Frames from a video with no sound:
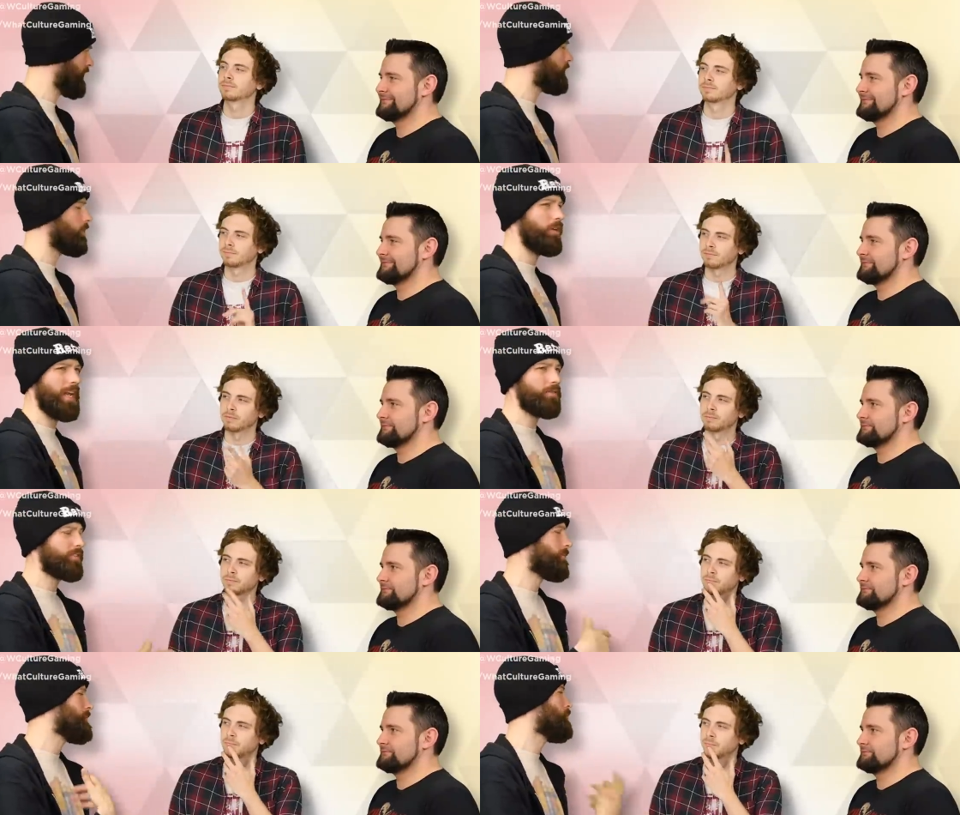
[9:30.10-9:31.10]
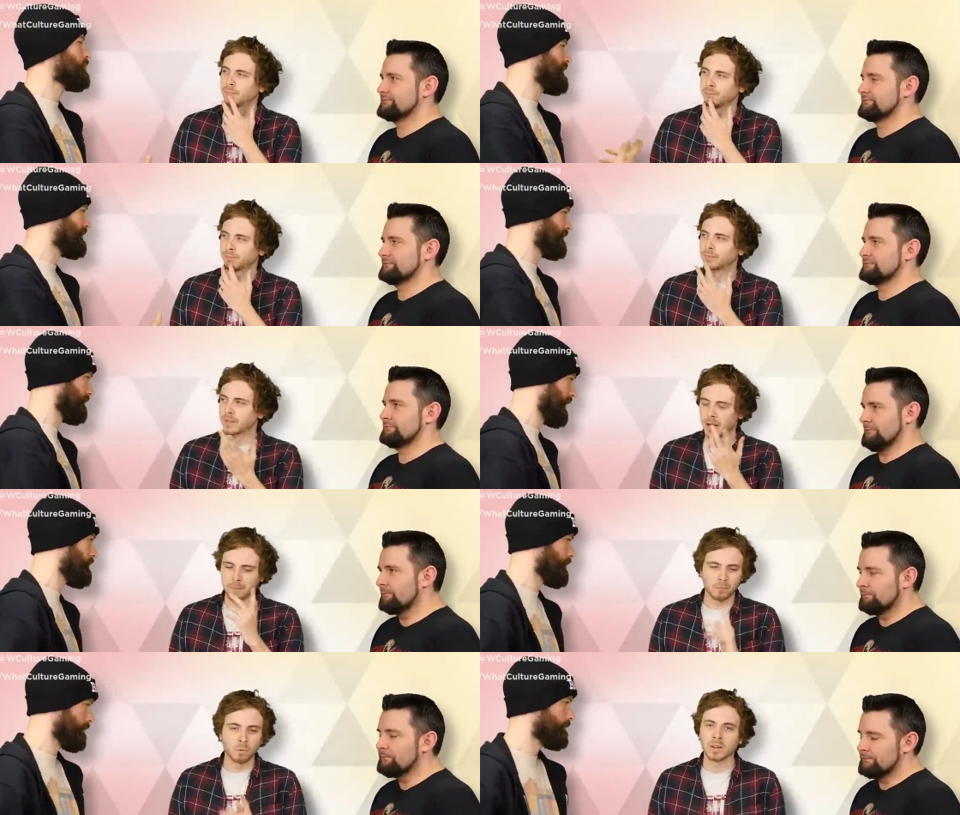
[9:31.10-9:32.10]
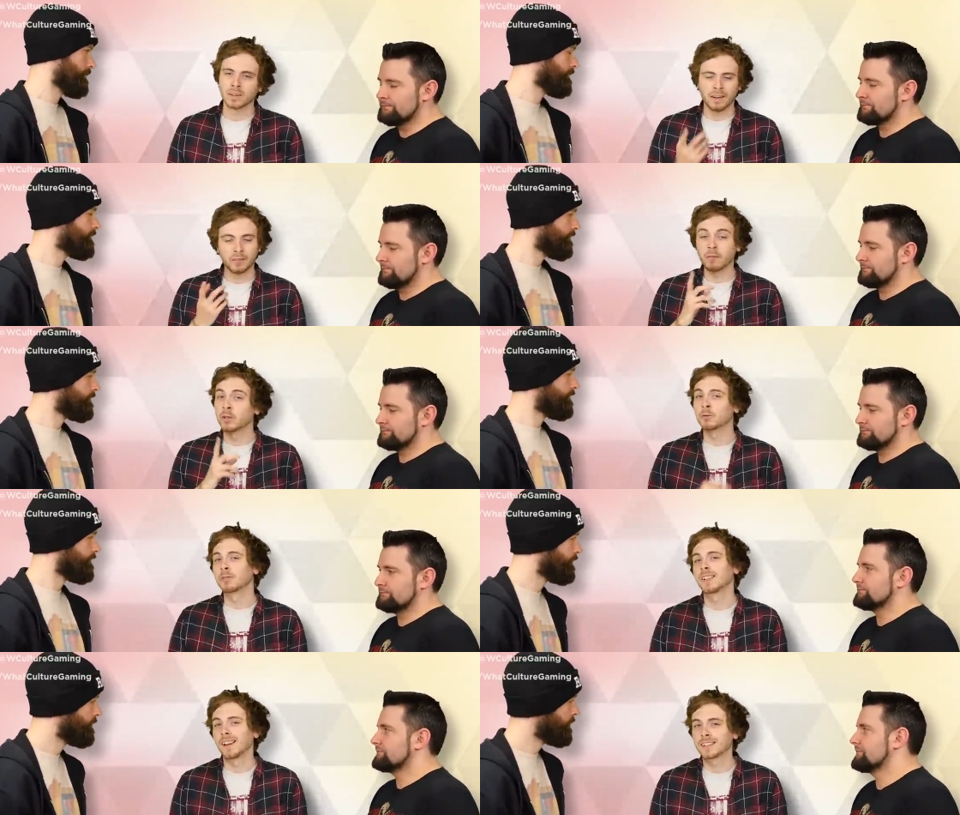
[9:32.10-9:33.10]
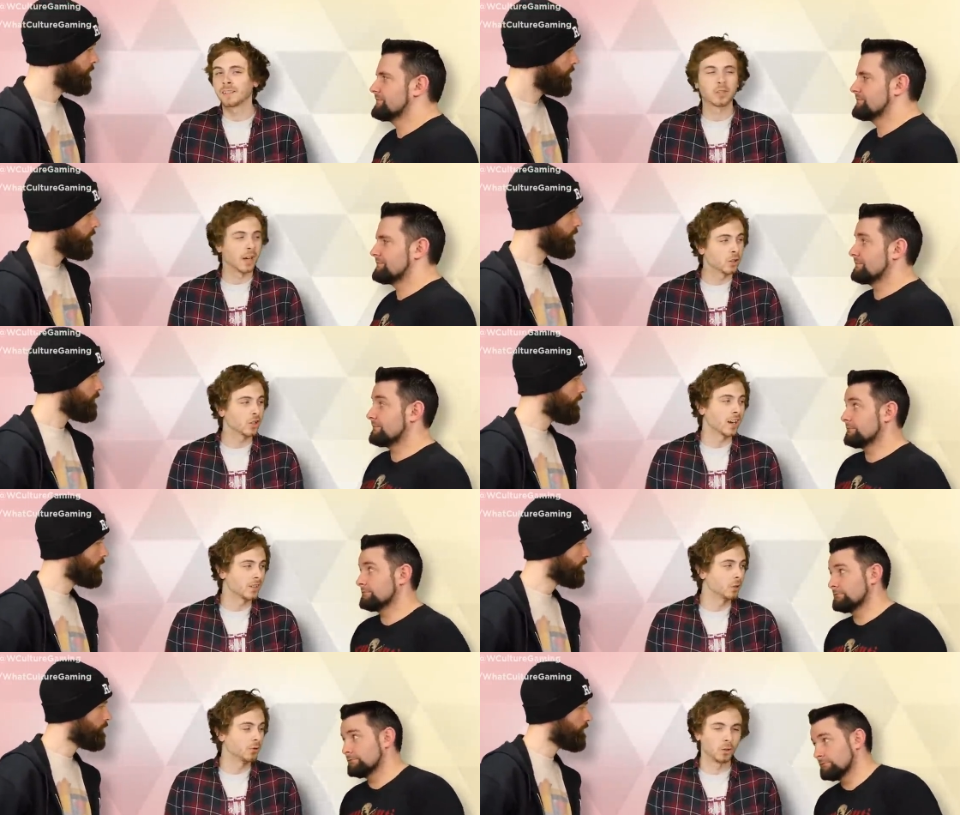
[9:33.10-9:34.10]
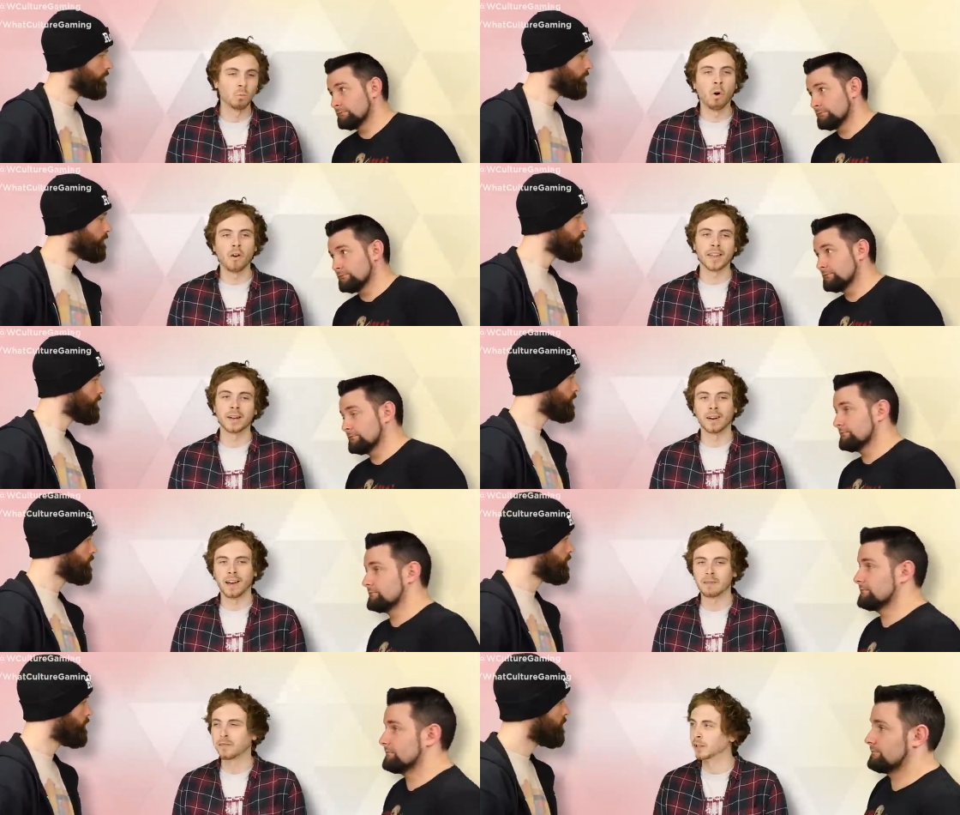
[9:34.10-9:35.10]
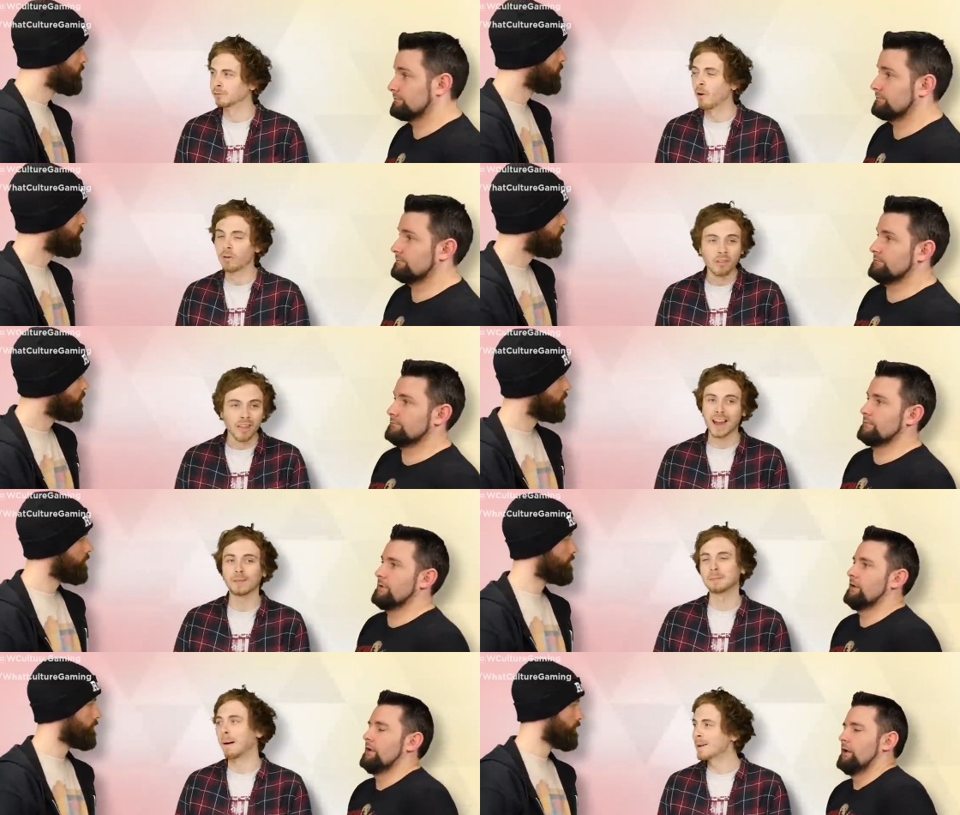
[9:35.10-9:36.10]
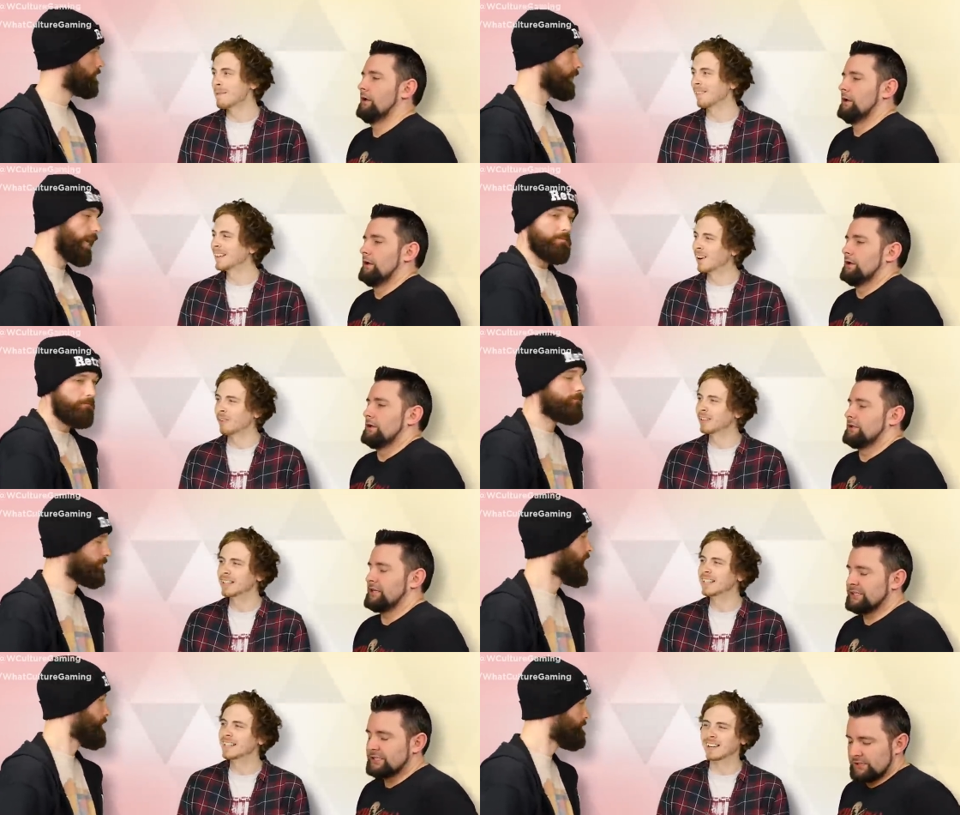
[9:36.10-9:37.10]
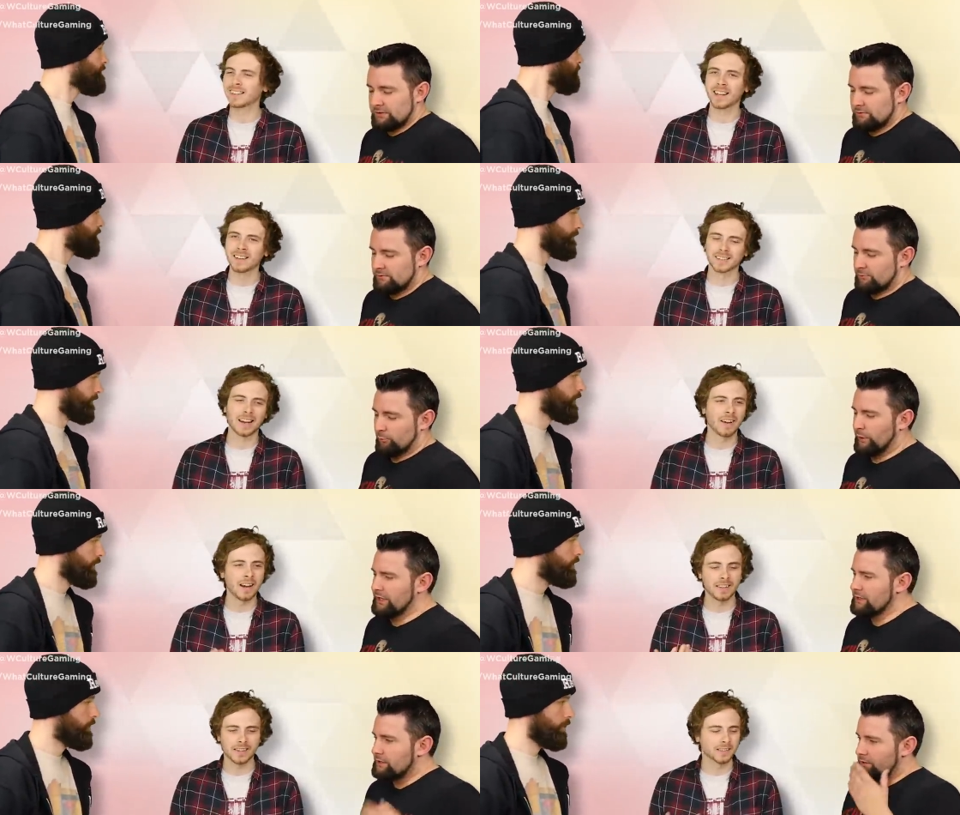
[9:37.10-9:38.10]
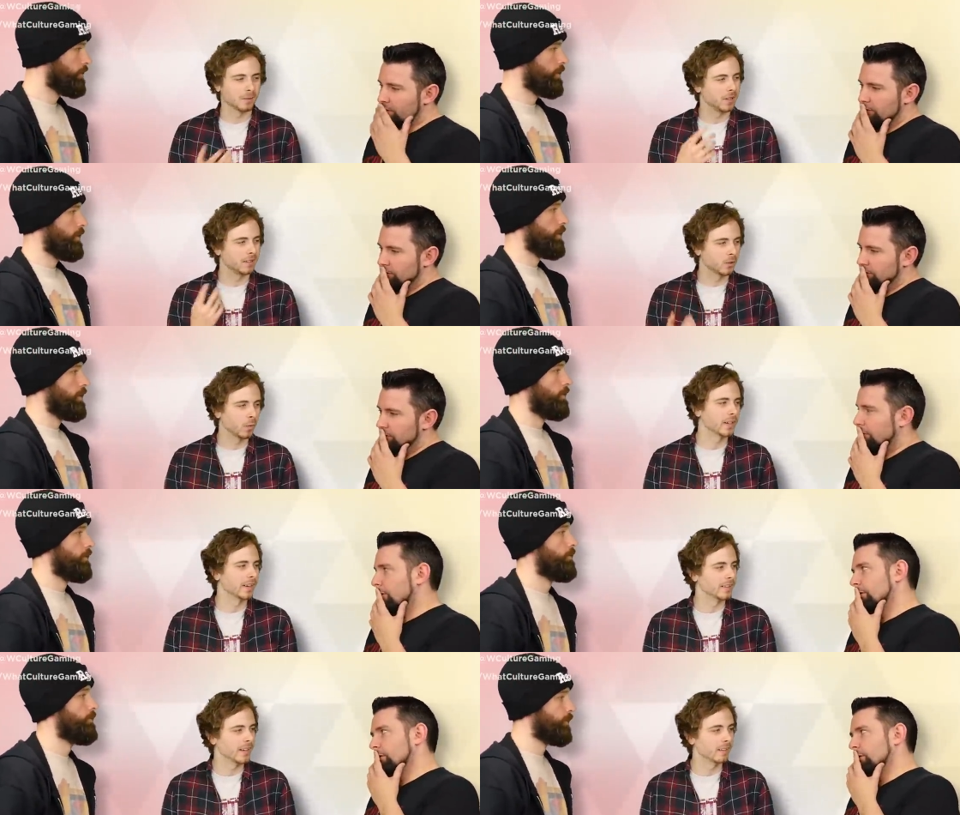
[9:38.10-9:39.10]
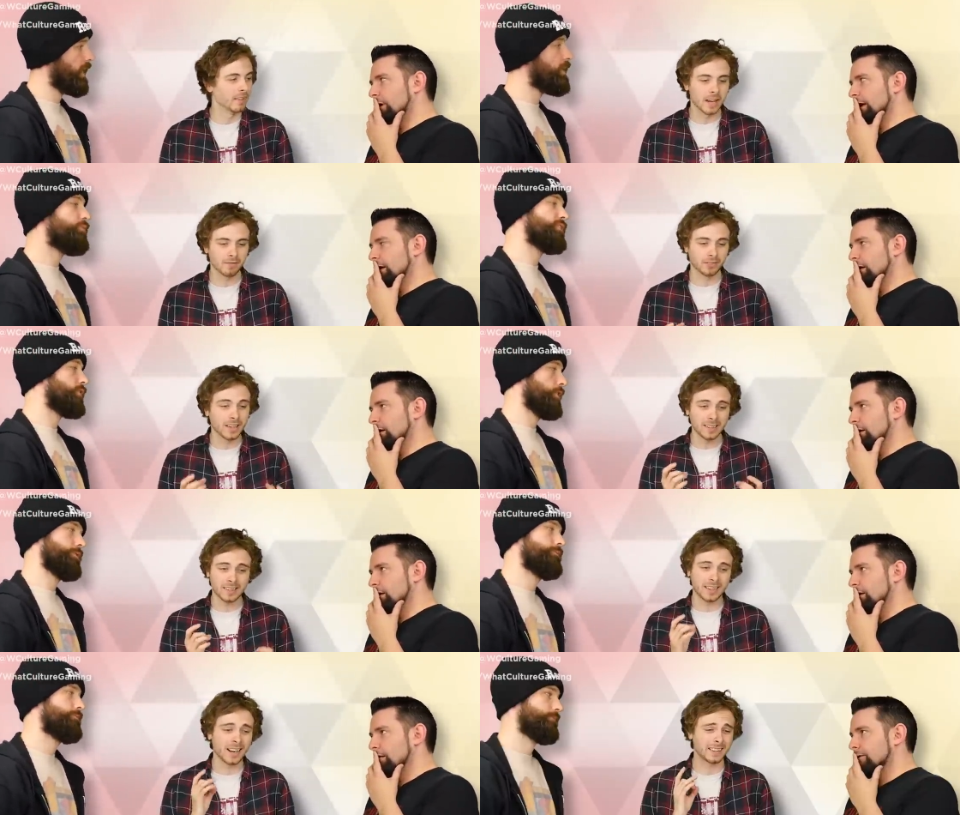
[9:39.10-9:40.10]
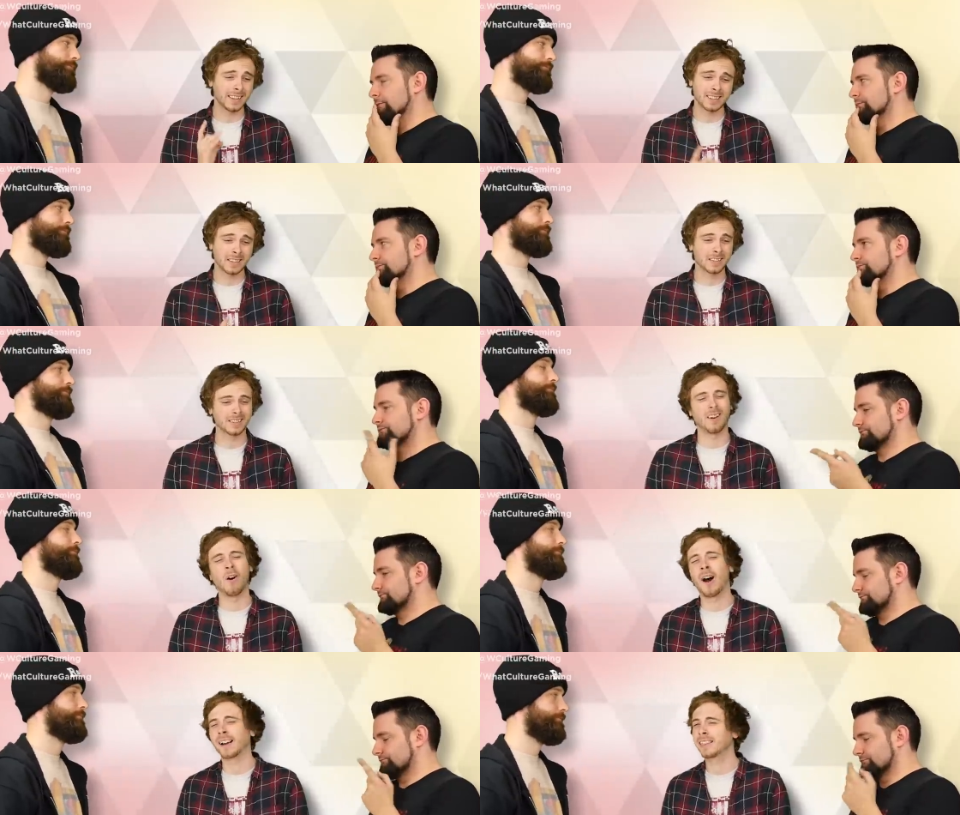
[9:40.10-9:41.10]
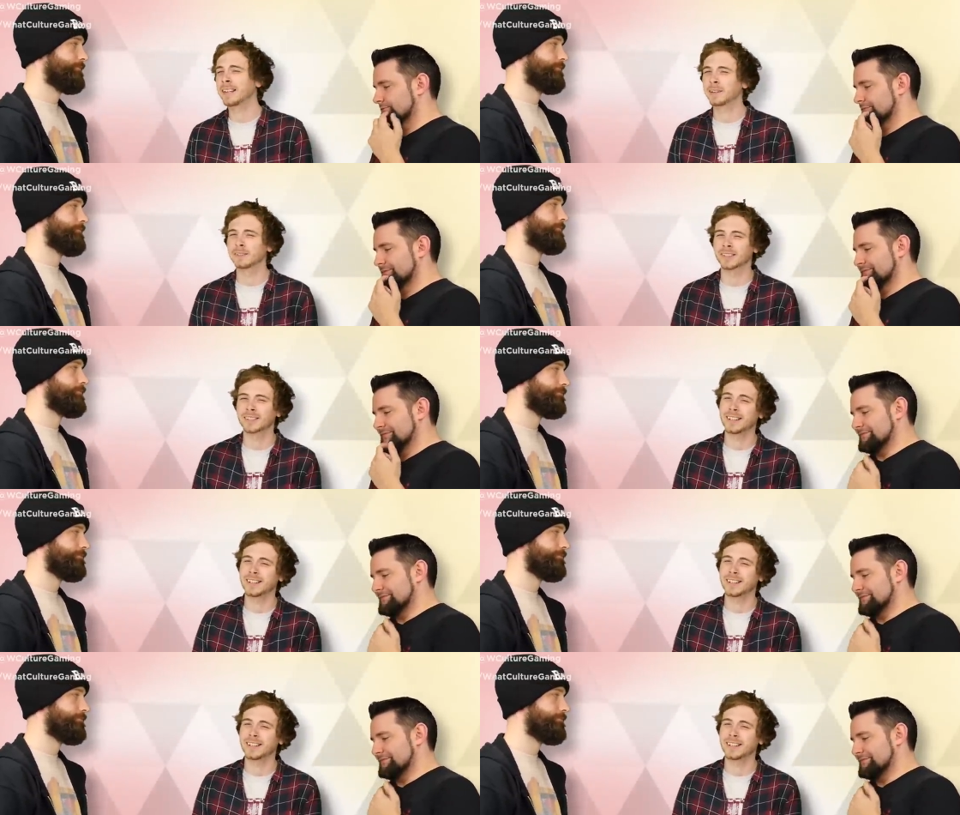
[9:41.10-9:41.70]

Speaker 1: uh, not announced. There'll be more more details. Yeah. Mm-hmm. Well, I've, I've just realised ju- I just asked you to what they're going to have this fall. They have Spider Man. They don't really yes. need anything else. We, anything else could be 2019. They this that, this can. Oh, I think it'll.